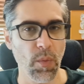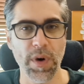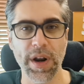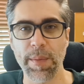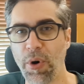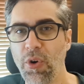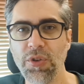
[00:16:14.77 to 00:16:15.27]

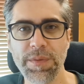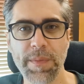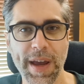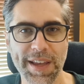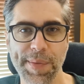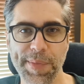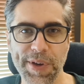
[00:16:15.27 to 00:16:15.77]
I polled
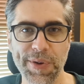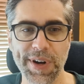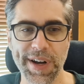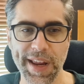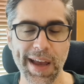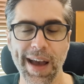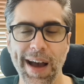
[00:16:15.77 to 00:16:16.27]
my
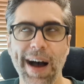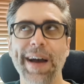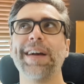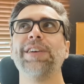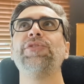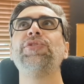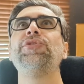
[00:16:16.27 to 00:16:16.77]
community, I
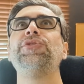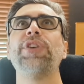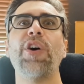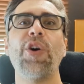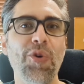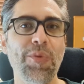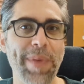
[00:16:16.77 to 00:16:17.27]
got
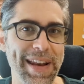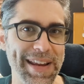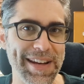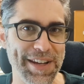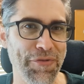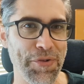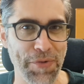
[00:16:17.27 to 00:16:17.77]
so many
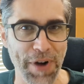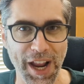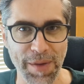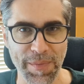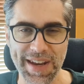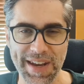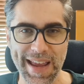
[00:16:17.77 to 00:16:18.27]
different
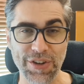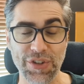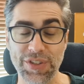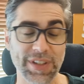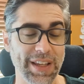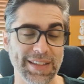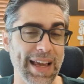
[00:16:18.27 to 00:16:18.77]

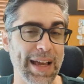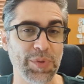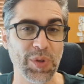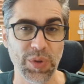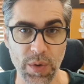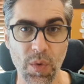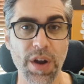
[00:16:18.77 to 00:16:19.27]
recommendations, it's
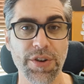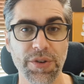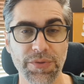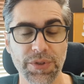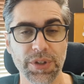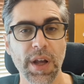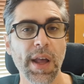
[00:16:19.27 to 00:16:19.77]
absolutely wonderful.